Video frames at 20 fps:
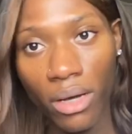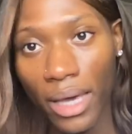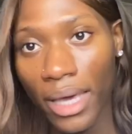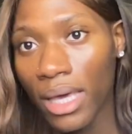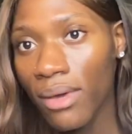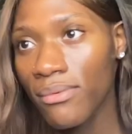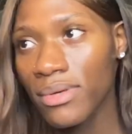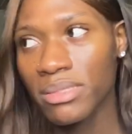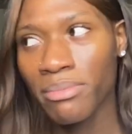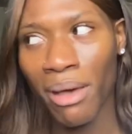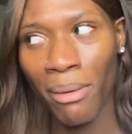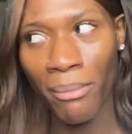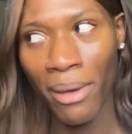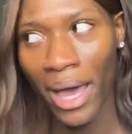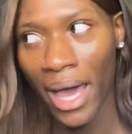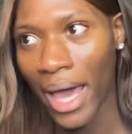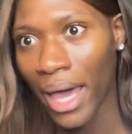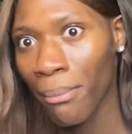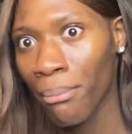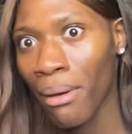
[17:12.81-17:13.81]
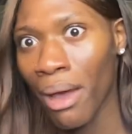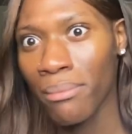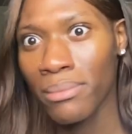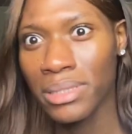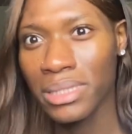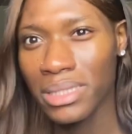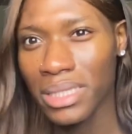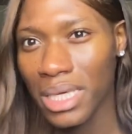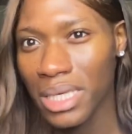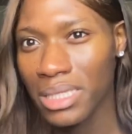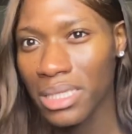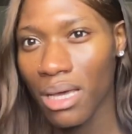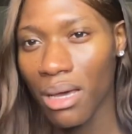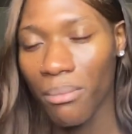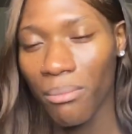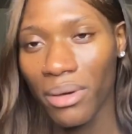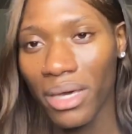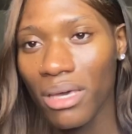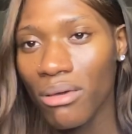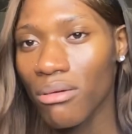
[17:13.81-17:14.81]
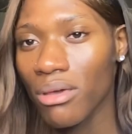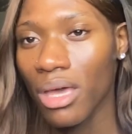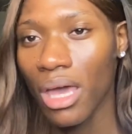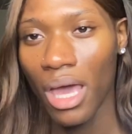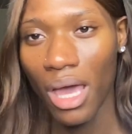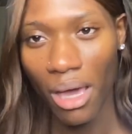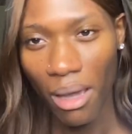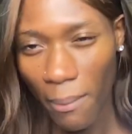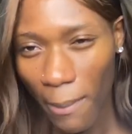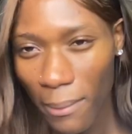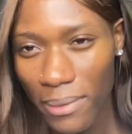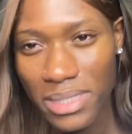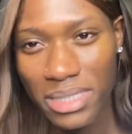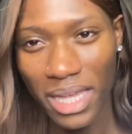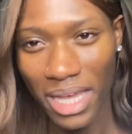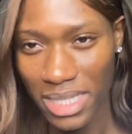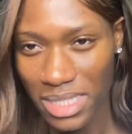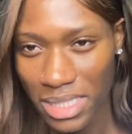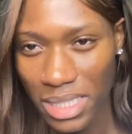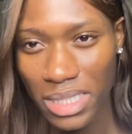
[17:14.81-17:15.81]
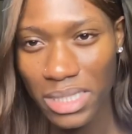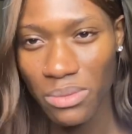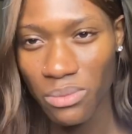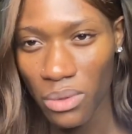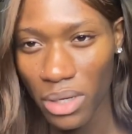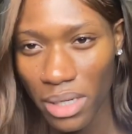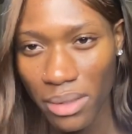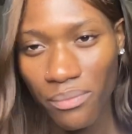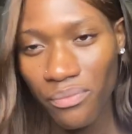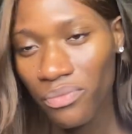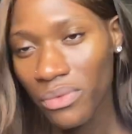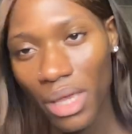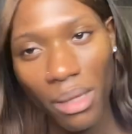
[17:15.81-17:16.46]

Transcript: And he was about my height, probably six something, but he, he was like six one.